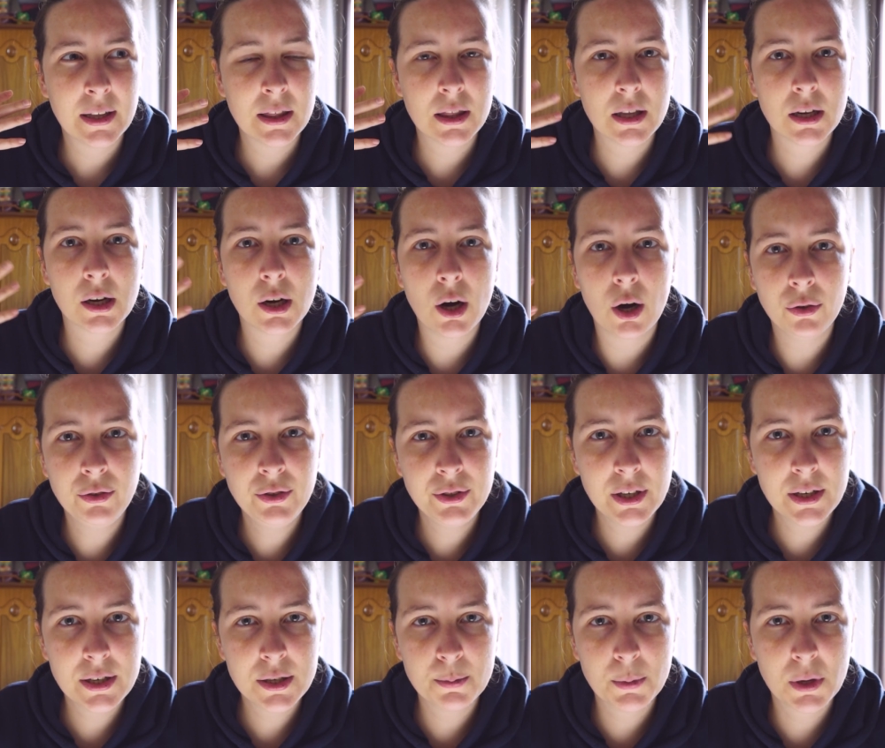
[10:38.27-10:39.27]
the
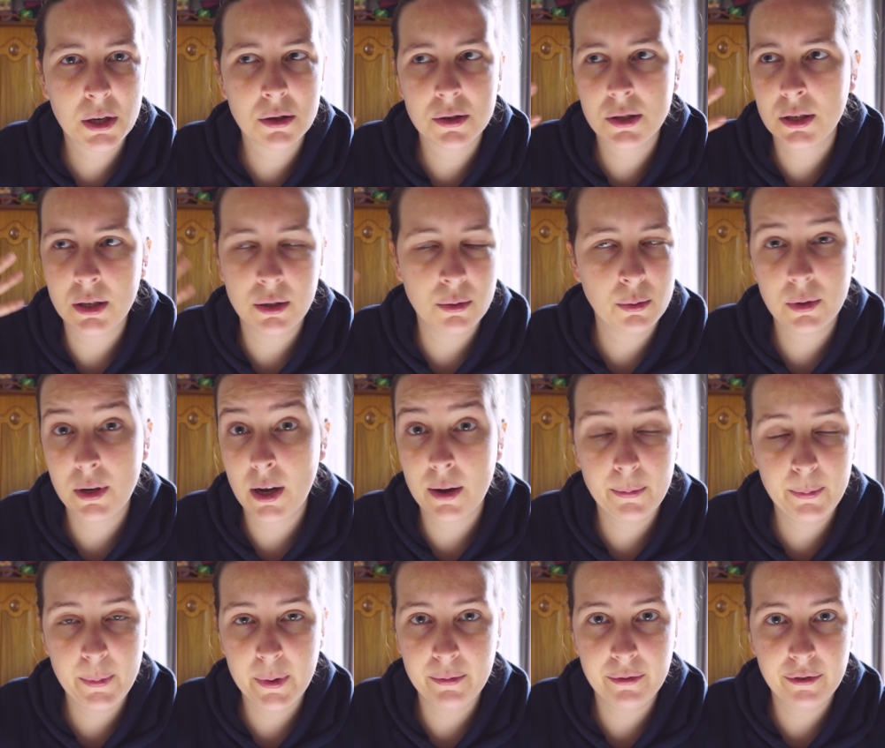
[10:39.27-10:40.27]
contest, because it would
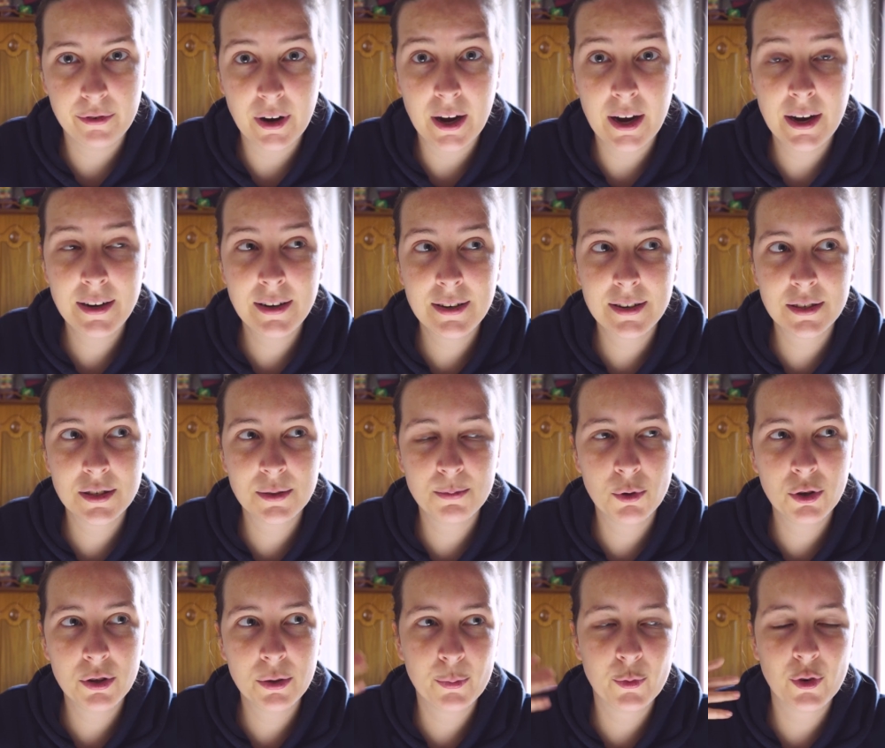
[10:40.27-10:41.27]
have been fine. It's
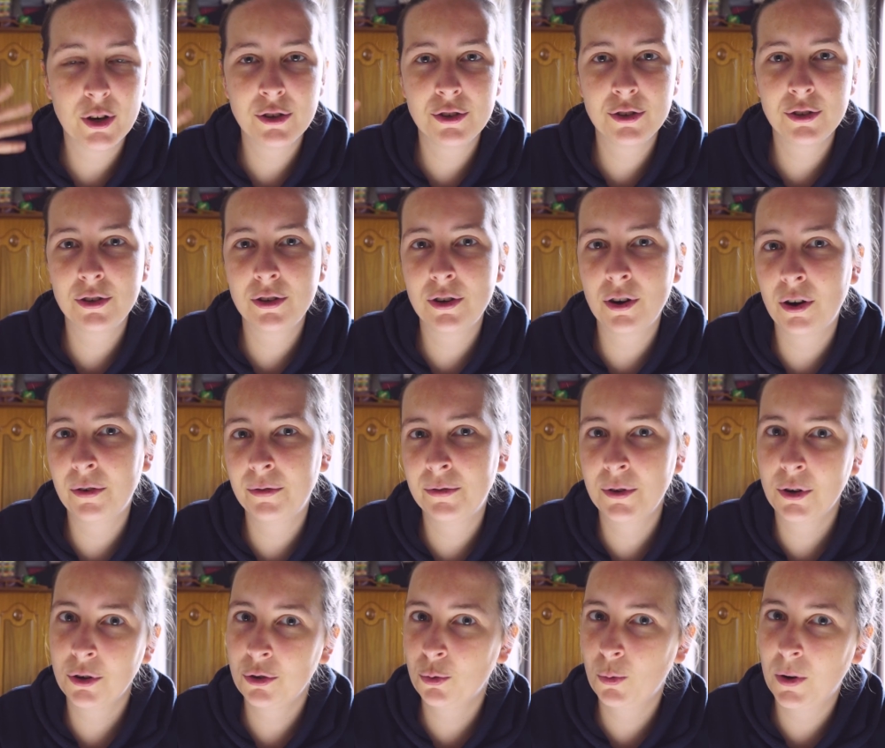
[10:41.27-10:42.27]
more the pressure of
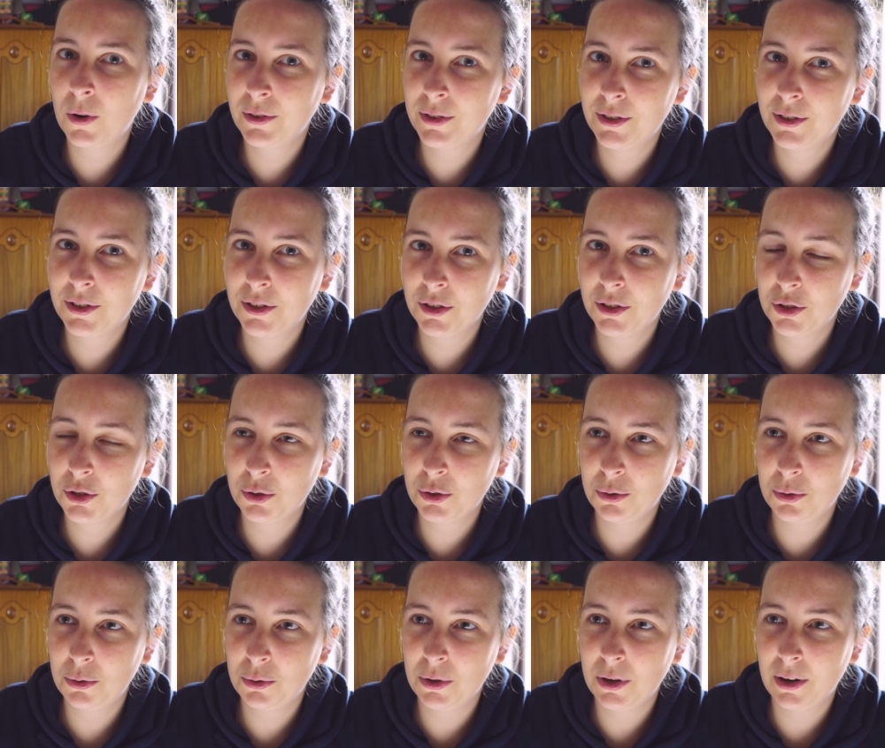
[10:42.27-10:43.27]
not wanting
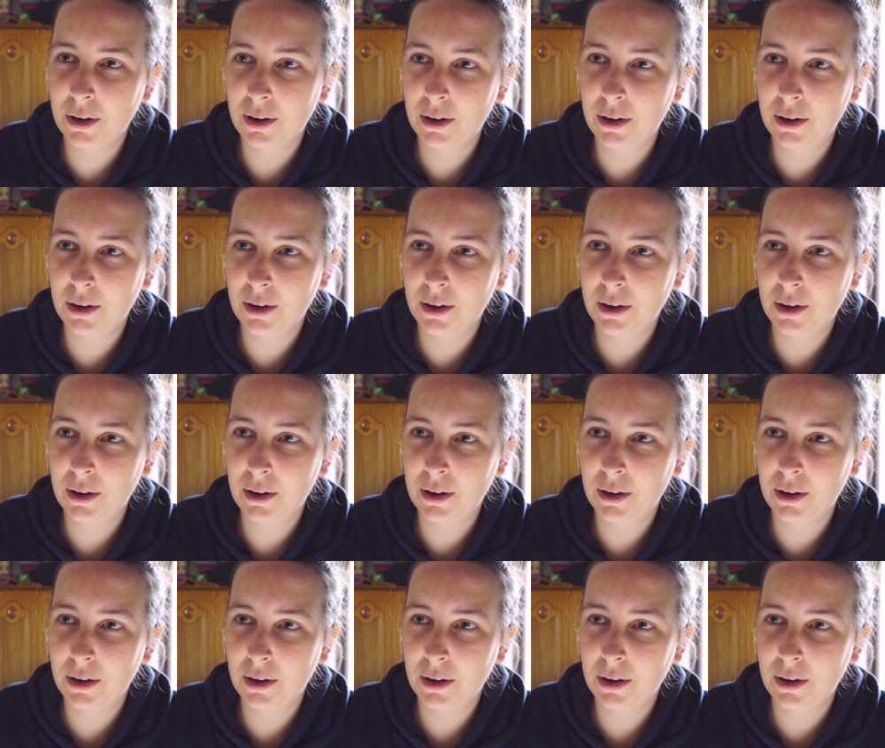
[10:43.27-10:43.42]
to